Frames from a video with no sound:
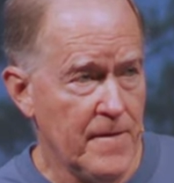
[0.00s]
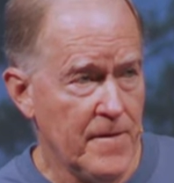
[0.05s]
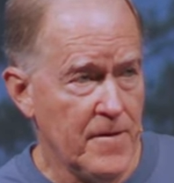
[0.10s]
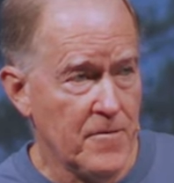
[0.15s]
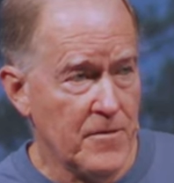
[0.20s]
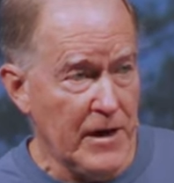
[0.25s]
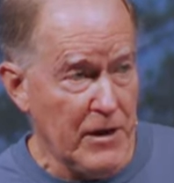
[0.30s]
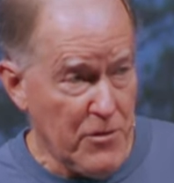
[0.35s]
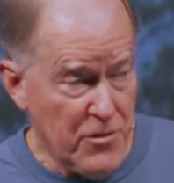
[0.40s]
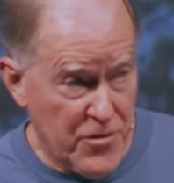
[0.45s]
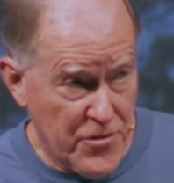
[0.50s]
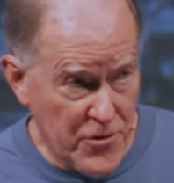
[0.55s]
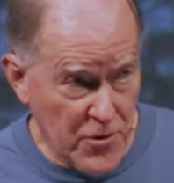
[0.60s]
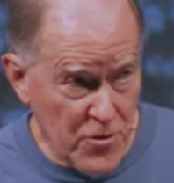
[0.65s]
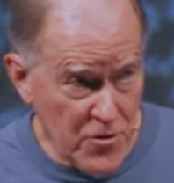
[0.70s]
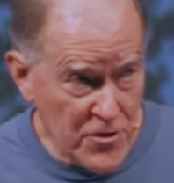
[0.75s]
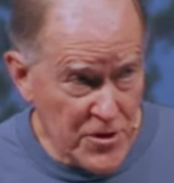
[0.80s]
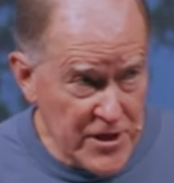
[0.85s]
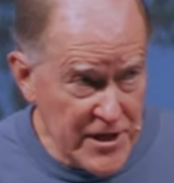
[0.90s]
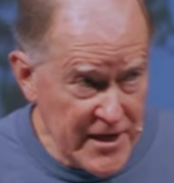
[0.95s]
Okay,
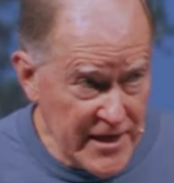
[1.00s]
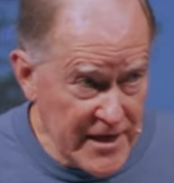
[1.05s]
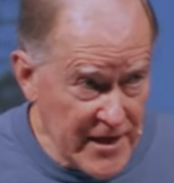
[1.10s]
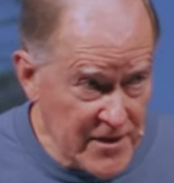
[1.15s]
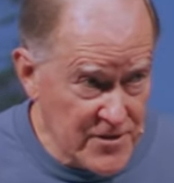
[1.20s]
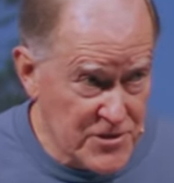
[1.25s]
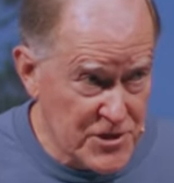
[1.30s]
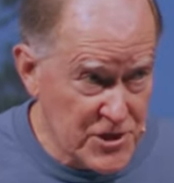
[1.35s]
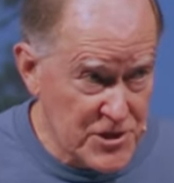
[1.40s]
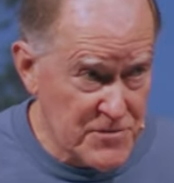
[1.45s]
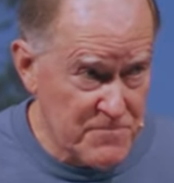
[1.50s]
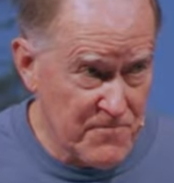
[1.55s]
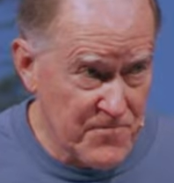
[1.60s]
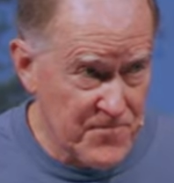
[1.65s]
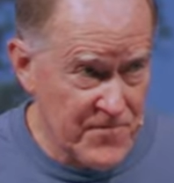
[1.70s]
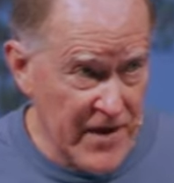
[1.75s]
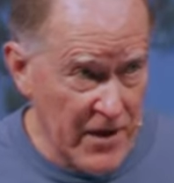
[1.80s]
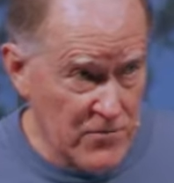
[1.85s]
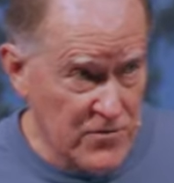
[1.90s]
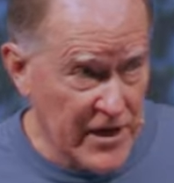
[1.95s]
third key, just
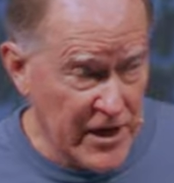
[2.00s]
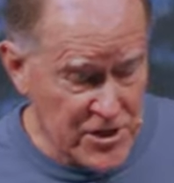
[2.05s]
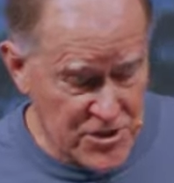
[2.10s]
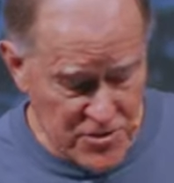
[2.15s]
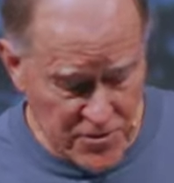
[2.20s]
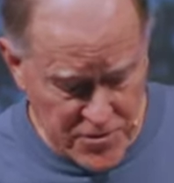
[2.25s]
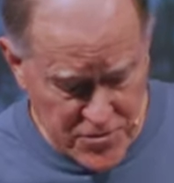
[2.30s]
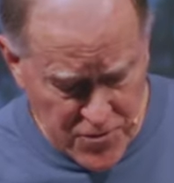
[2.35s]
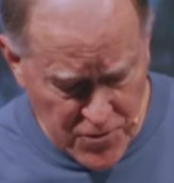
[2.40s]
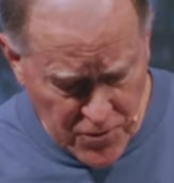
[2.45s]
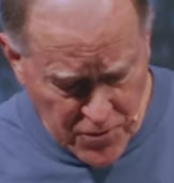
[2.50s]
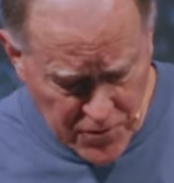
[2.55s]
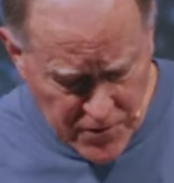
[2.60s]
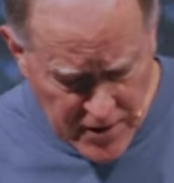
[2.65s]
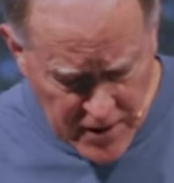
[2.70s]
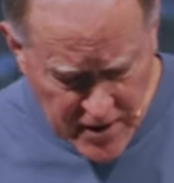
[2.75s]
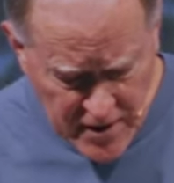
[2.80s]
foundational truth.